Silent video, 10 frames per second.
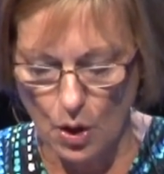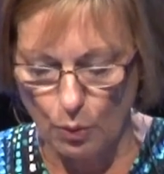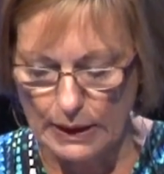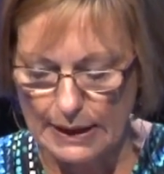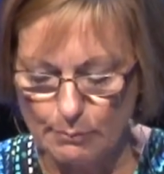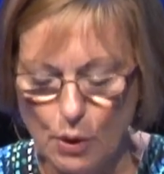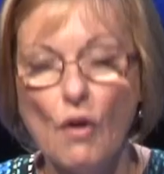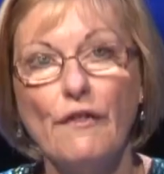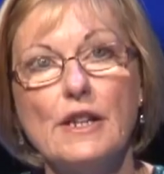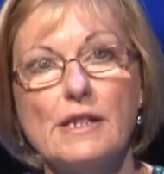We need
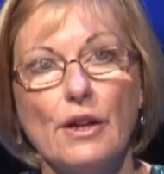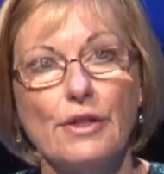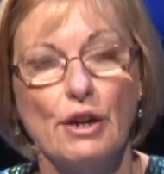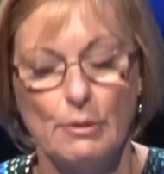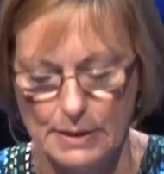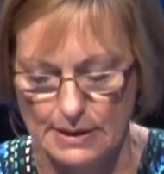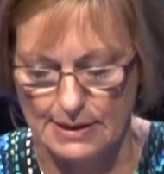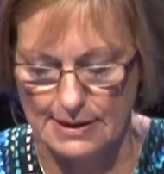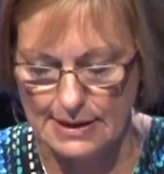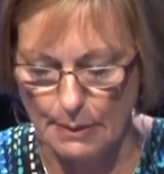more physiotherapists
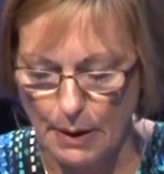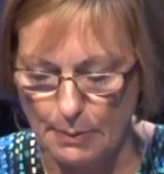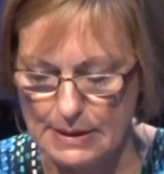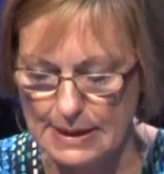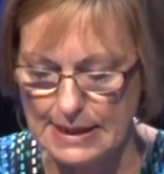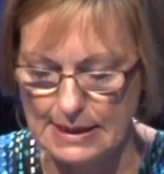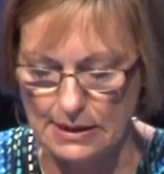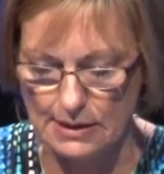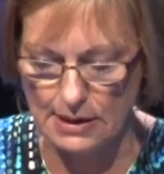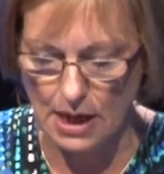to step up as
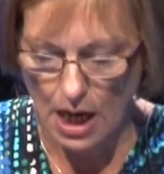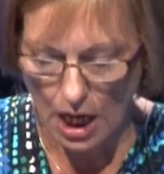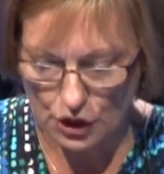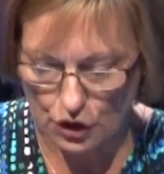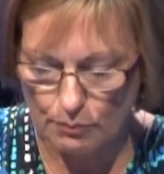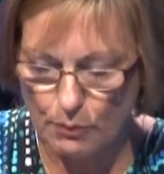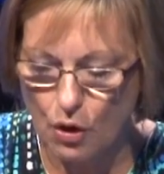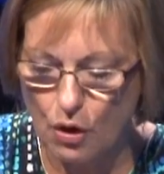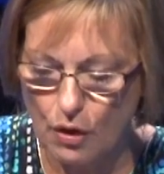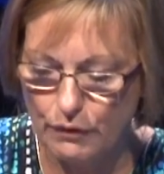leaders and do
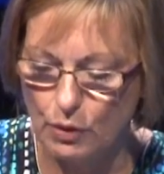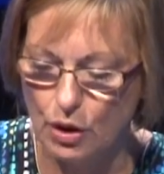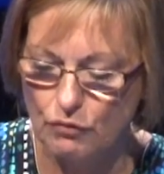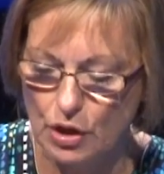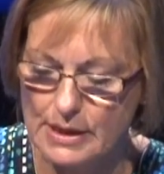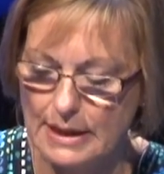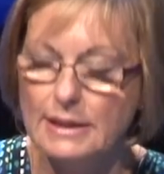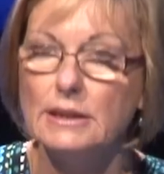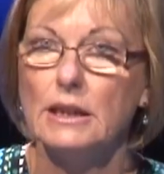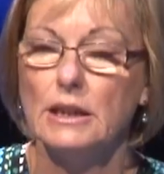more of what
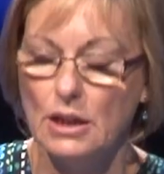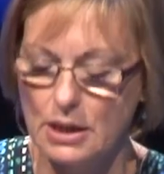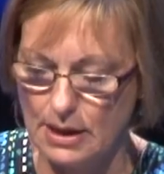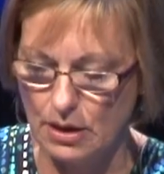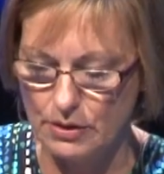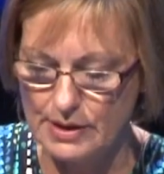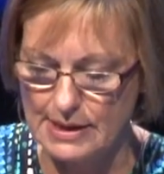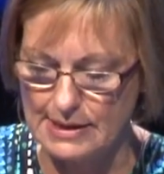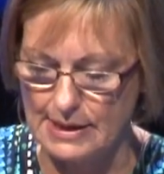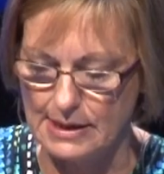Rosalind and
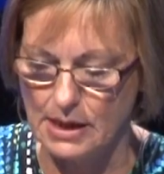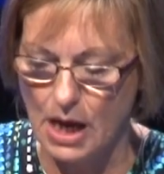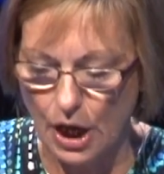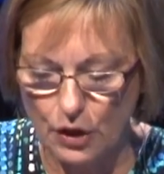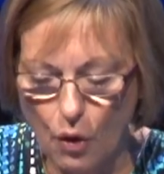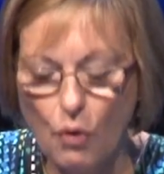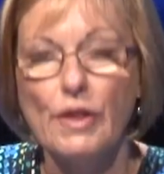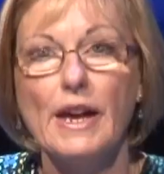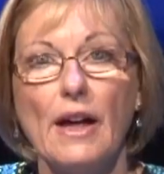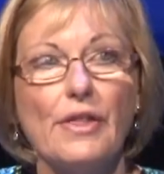Lucy did and all
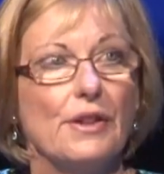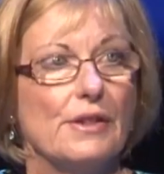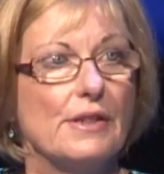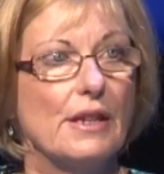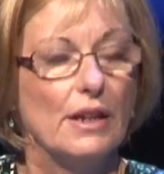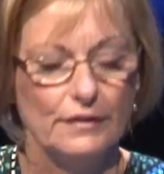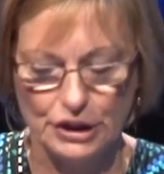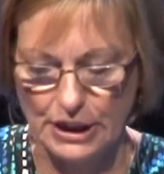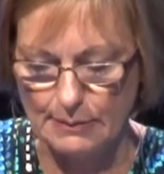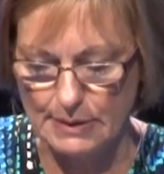the others that have
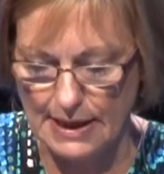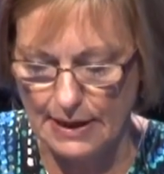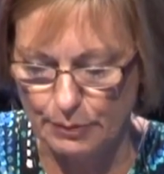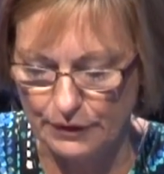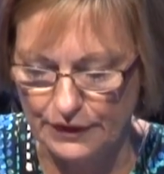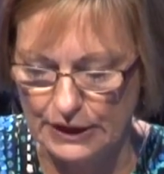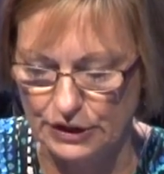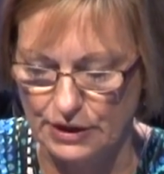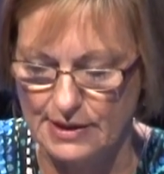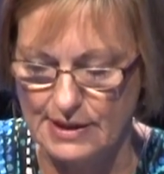shaped our
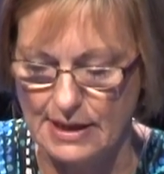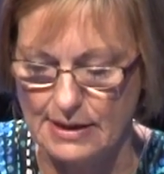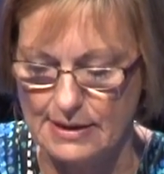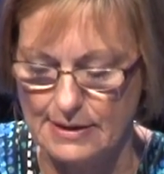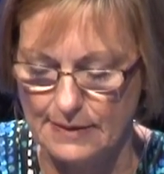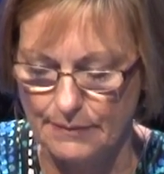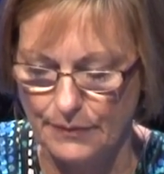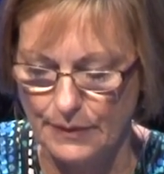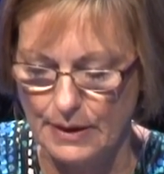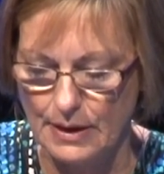profession since.
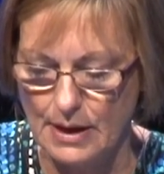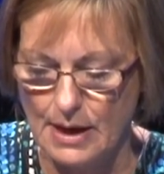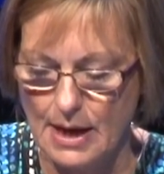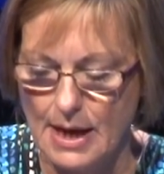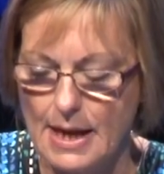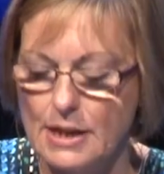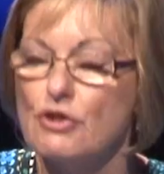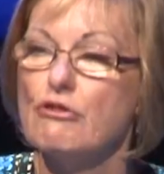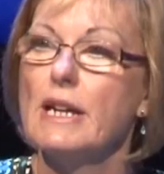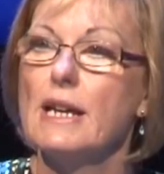
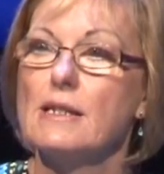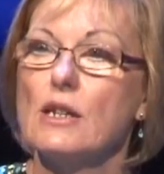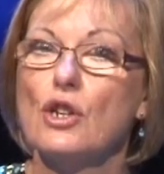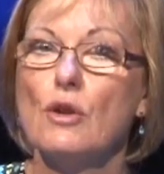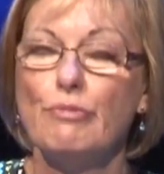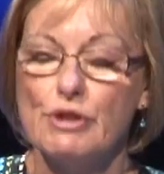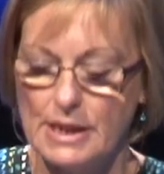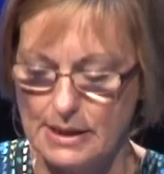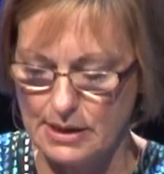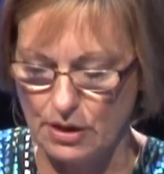History is a good
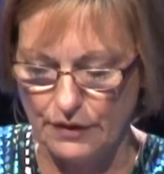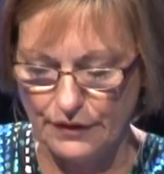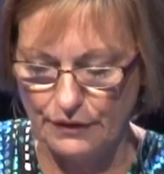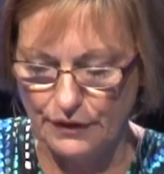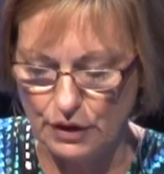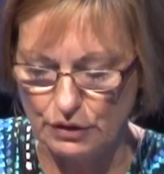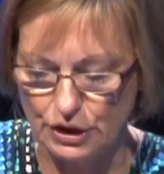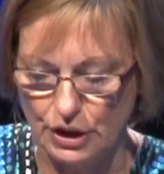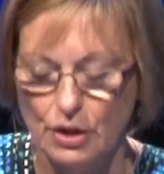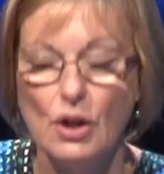predictor of the
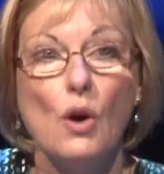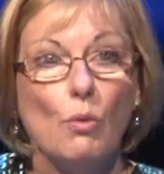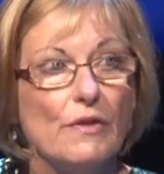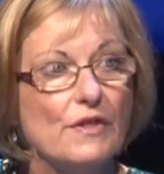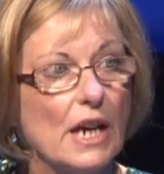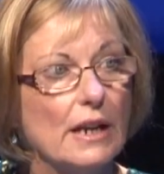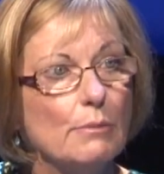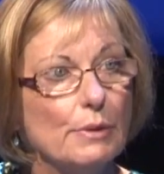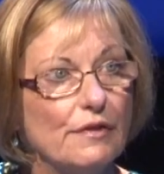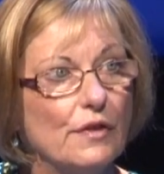future. We've done
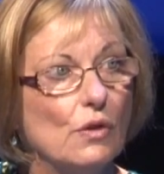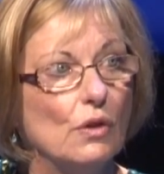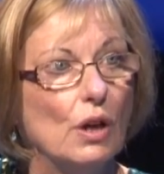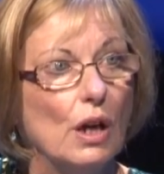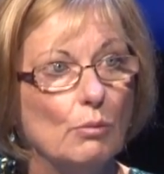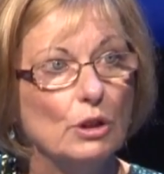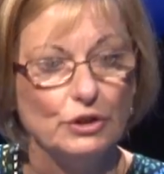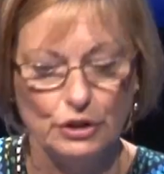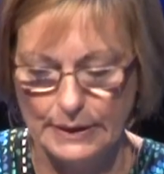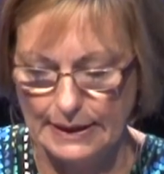it before and we'll
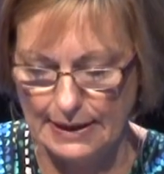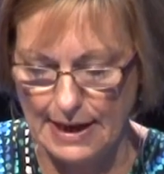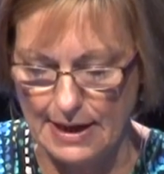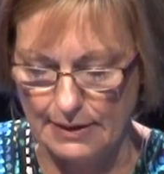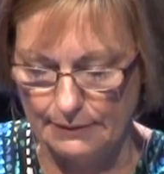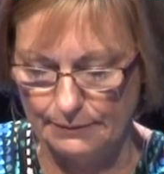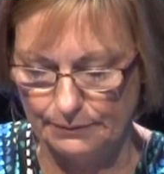do it again.